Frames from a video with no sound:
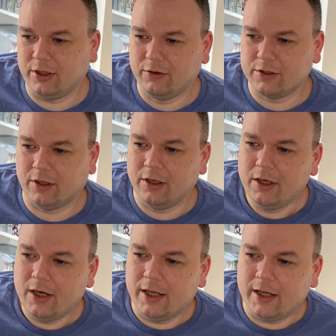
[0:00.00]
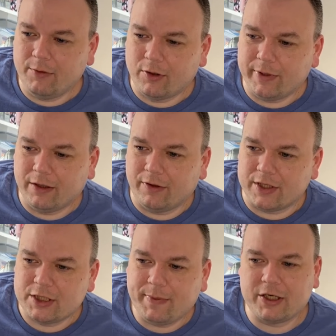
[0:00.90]
It goes on, and then we come down to the
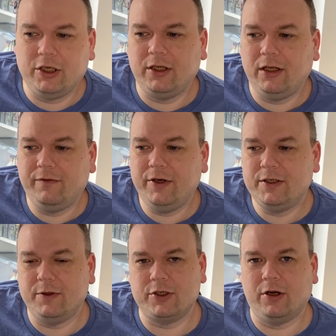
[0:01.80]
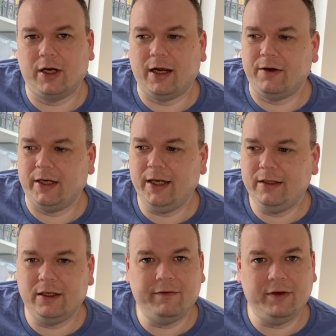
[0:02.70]
special deliveries, which are guaranteed
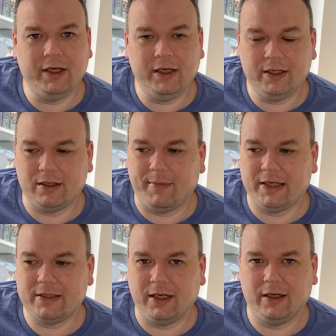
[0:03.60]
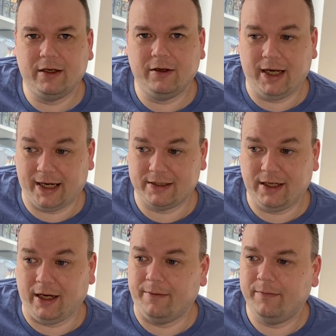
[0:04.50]
delivery, domestic, next
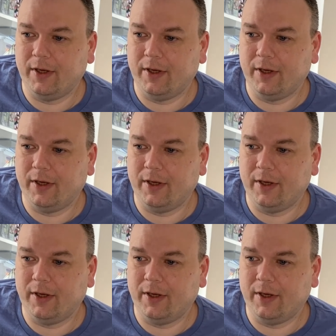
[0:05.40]
day,